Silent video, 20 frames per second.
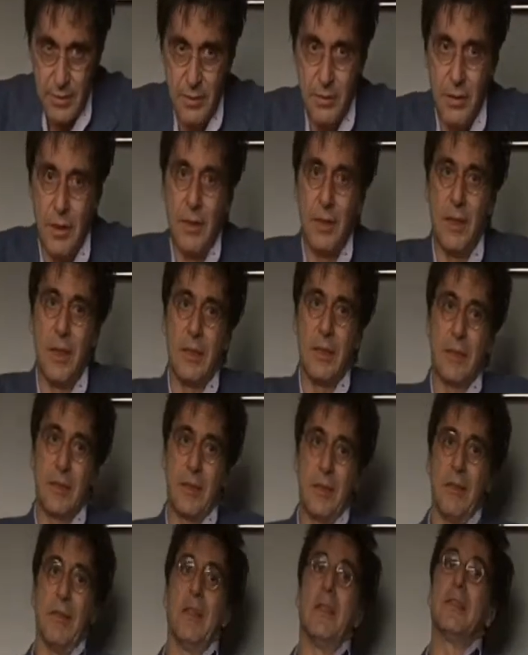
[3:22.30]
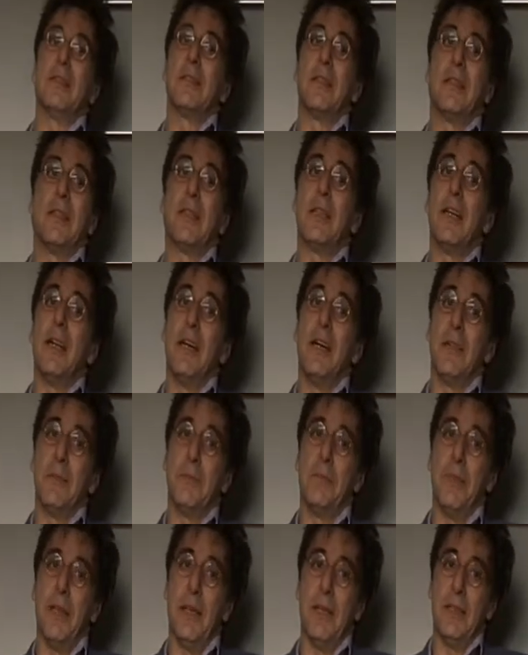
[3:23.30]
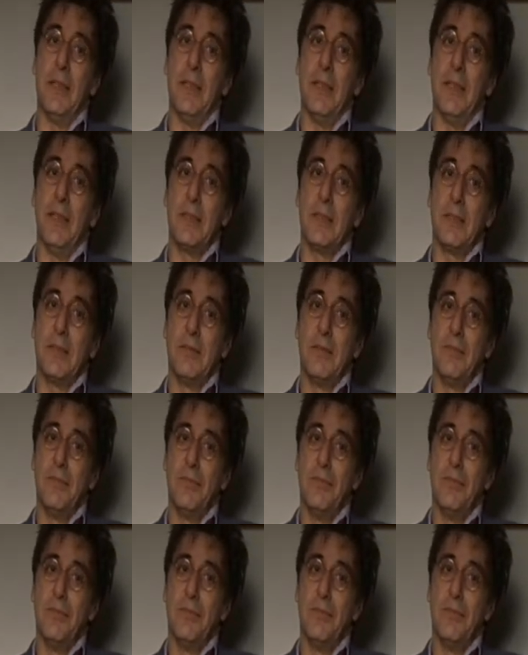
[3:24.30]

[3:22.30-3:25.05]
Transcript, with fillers: you are not seriously contemplating this.